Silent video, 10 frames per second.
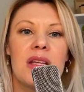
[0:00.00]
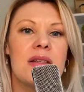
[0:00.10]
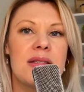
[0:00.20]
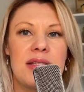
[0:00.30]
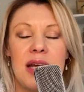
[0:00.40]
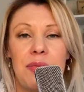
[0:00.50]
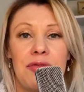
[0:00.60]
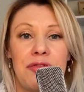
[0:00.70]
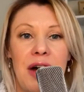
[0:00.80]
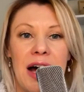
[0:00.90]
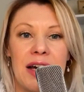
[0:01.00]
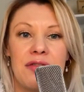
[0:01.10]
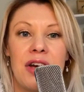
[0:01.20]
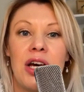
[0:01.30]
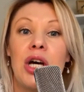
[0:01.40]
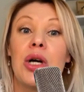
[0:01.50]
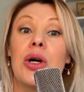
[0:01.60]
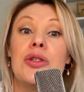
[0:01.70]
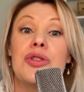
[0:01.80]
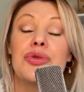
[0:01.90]
Step 5,
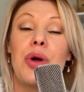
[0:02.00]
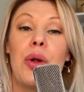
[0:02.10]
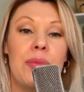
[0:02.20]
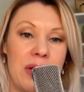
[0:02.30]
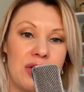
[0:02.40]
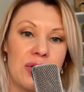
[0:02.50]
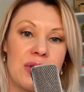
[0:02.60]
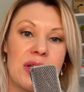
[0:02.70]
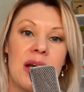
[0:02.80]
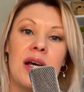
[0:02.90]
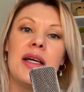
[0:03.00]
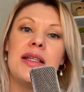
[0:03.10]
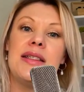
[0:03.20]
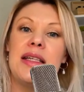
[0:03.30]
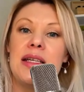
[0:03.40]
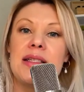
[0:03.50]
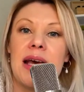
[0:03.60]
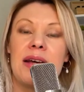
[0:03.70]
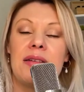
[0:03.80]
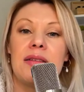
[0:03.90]
control measures.
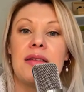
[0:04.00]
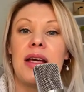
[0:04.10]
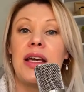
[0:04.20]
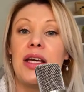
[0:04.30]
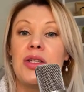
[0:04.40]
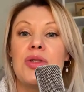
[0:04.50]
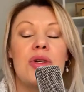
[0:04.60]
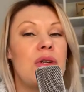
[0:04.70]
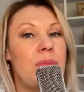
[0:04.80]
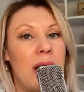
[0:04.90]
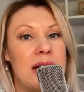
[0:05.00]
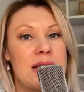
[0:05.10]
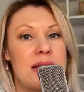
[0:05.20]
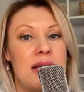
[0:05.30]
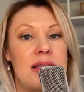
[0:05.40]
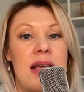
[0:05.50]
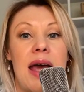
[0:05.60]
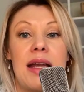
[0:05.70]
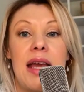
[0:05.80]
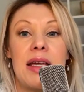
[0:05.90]
Detail the internal policies
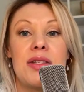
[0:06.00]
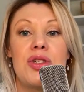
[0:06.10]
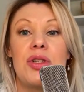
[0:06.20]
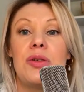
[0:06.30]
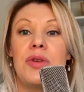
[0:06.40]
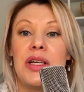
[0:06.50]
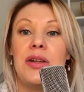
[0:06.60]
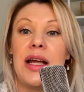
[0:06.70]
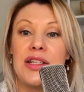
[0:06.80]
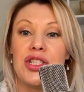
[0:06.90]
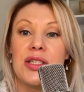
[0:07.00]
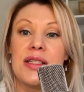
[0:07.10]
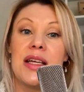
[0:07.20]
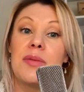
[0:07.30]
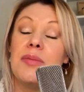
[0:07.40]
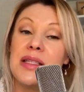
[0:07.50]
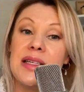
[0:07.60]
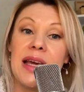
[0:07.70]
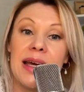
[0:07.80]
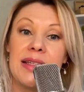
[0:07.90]
and external regulations that
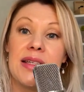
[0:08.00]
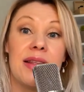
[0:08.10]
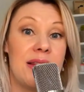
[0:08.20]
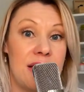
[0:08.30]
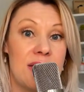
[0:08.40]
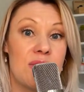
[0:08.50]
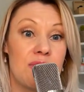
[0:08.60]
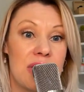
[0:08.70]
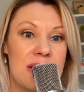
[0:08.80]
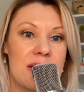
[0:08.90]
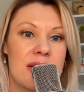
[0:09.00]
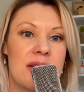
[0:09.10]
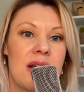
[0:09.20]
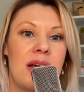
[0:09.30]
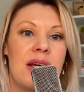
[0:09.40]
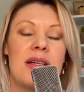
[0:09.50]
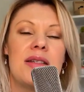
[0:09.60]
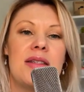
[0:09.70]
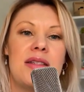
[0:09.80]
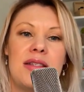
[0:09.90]
mitigate these risks.
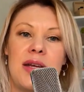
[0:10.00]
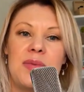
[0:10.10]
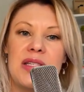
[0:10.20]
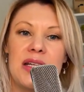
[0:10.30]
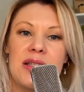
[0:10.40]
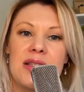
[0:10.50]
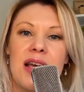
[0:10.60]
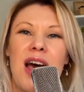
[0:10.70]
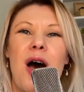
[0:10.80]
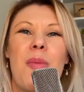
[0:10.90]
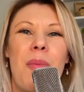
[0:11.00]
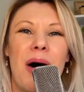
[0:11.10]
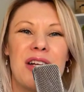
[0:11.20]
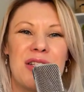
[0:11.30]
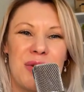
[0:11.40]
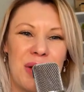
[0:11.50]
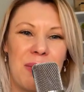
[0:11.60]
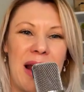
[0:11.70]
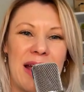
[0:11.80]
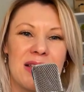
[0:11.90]
Step 6, monitoring
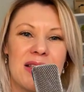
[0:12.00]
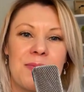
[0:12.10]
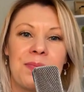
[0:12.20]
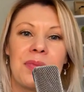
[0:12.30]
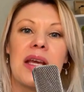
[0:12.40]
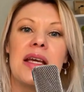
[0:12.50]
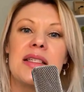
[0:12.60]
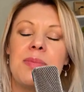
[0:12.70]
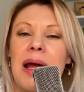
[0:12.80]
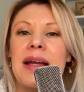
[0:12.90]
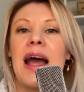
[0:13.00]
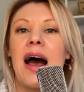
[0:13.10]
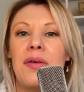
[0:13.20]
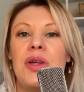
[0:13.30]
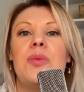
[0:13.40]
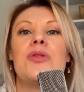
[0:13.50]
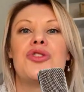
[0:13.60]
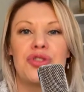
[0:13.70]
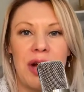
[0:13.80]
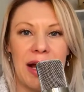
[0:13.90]
plans. Explain how you will
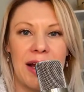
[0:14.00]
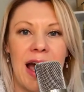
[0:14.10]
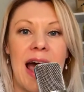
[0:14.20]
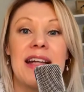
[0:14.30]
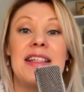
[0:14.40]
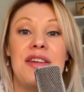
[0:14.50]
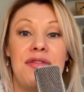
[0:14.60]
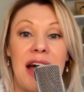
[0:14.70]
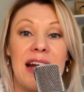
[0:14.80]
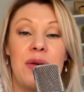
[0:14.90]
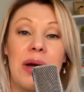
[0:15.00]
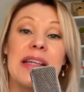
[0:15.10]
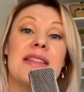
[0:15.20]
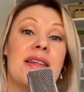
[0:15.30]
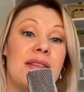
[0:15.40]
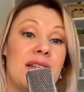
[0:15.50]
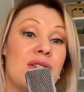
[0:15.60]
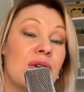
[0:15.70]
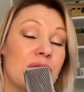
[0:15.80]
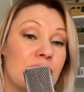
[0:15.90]
track and evaluate these
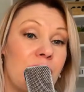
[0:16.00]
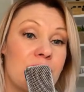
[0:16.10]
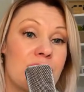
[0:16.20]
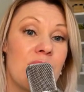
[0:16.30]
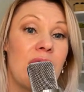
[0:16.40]
controls.